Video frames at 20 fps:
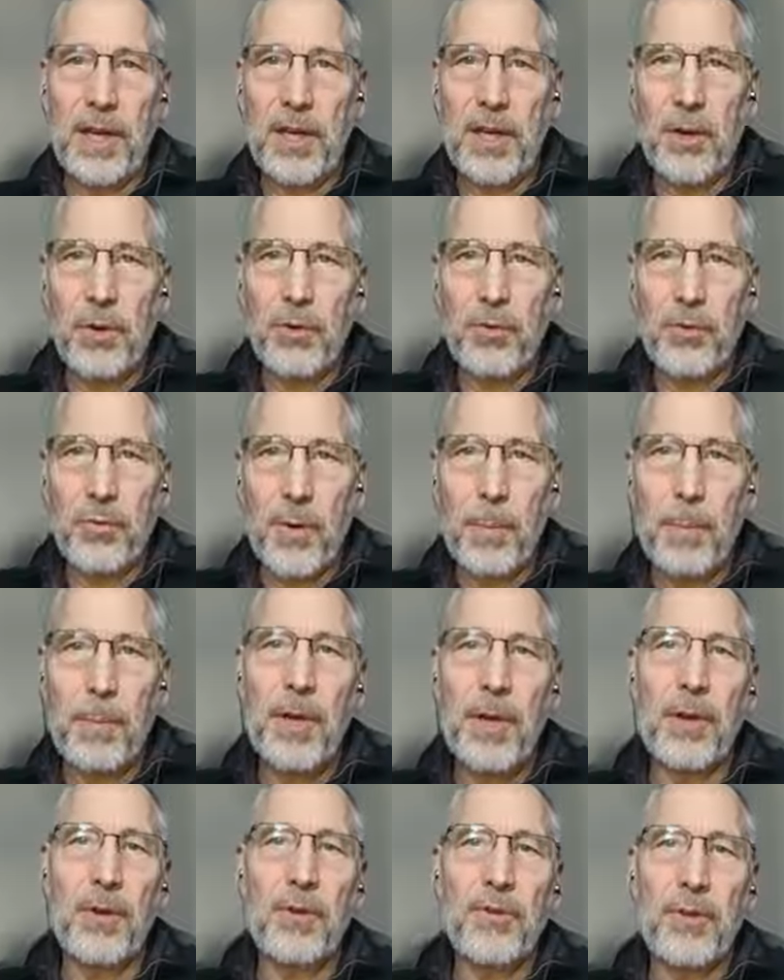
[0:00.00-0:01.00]
So it
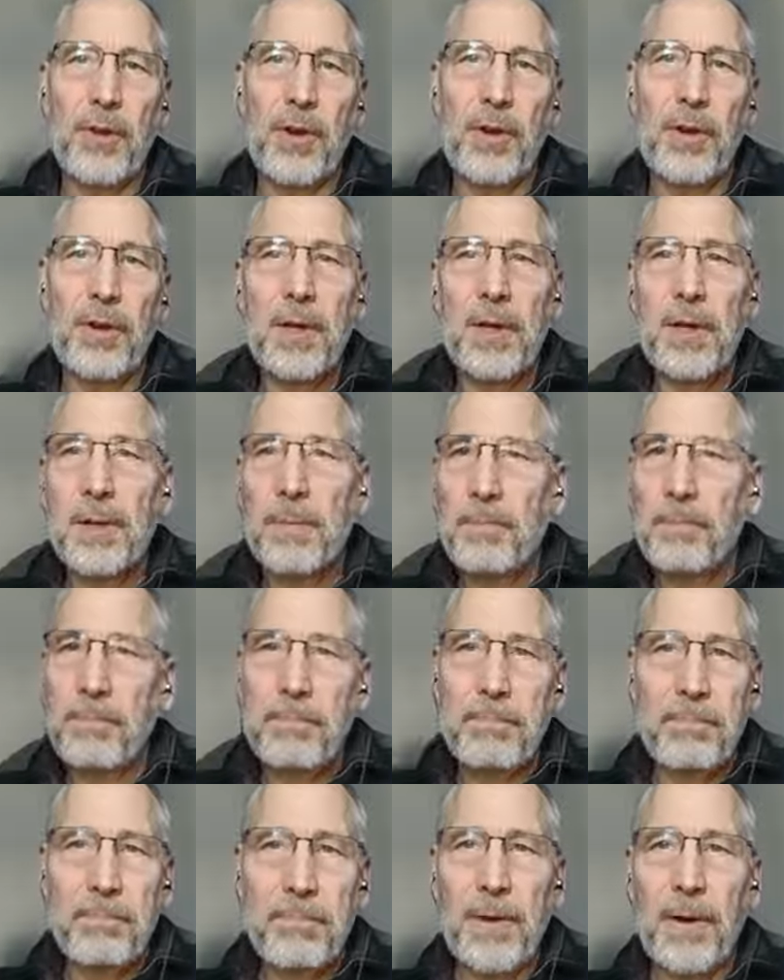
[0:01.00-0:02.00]
goes from here's
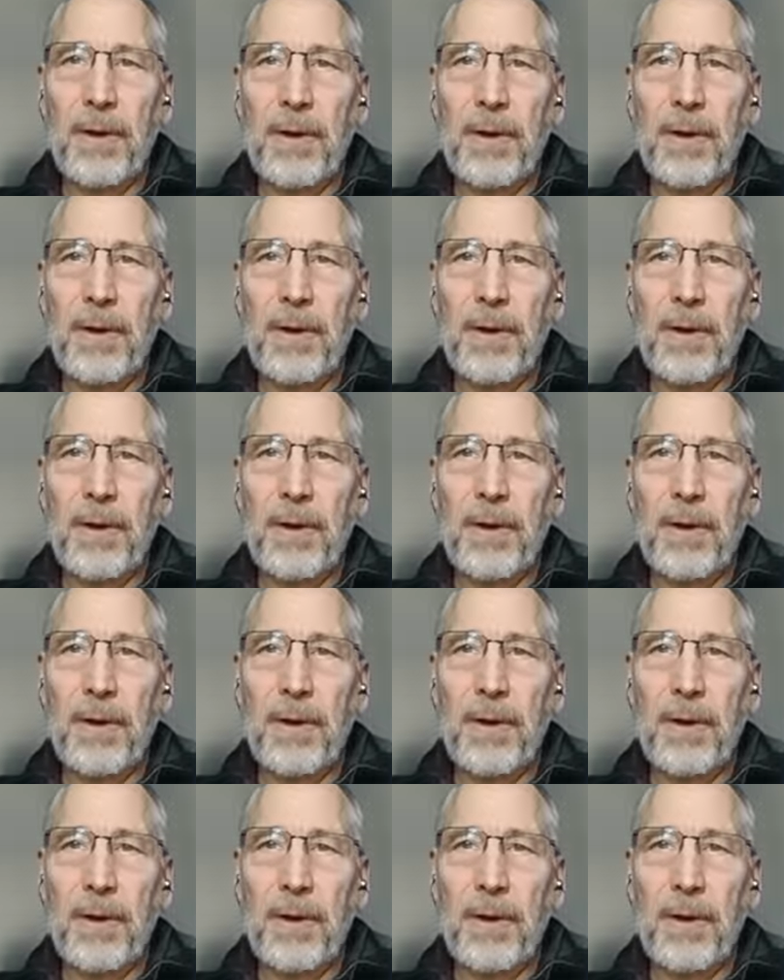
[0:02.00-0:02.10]
a